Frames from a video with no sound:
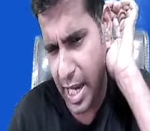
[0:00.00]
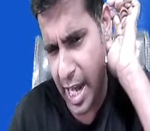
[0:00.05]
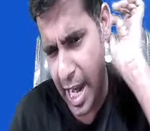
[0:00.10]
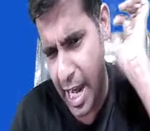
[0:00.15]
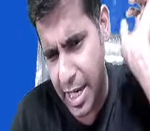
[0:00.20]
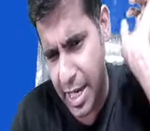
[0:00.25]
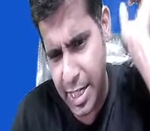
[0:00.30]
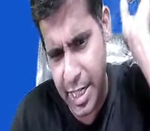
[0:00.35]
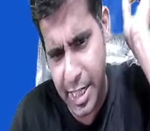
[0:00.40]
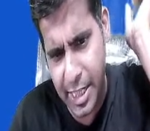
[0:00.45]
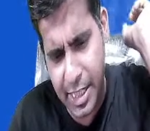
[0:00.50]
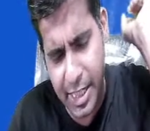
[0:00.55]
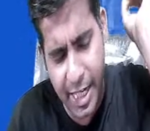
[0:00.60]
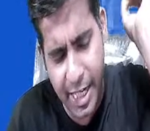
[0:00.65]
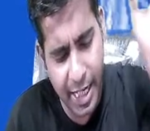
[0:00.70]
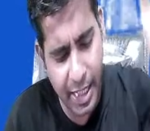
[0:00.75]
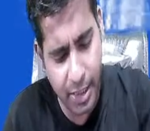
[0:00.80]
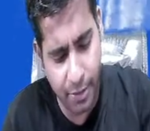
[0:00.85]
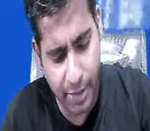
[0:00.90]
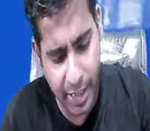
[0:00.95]
Any
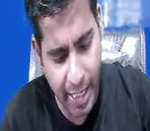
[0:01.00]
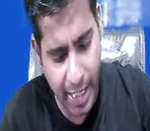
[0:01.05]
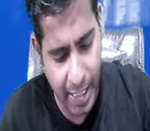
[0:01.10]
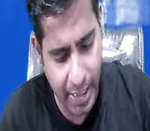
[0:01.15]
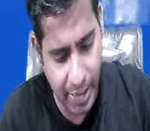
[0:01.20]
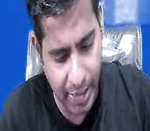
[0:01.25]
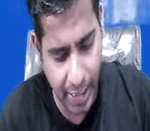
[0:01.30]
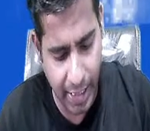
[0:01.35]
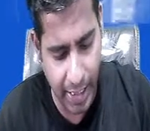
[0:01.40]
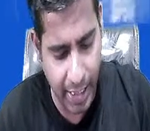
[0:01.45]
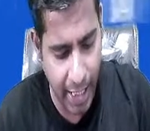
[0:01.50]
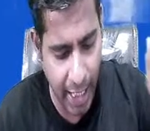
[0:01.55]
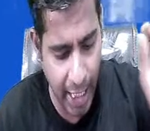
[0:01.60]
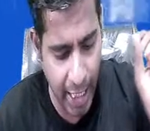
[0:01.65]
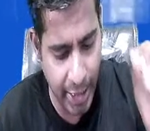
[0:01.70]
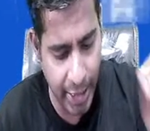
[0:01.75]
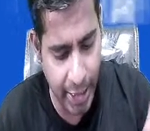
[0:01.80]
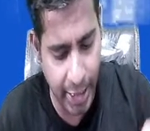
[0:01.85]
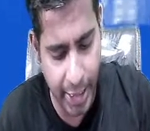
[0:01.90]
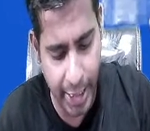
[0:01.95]
date we can take,
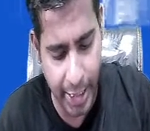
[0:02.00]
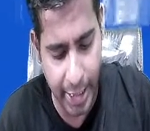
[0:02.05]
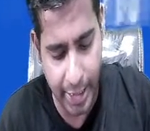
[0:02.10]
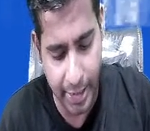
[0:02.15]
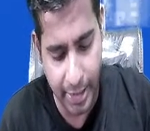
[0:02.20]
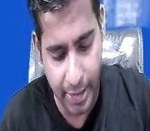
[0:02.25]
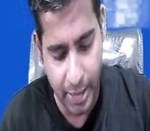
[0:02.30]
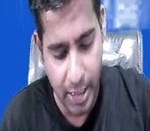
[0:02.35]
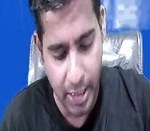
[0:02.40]
any date.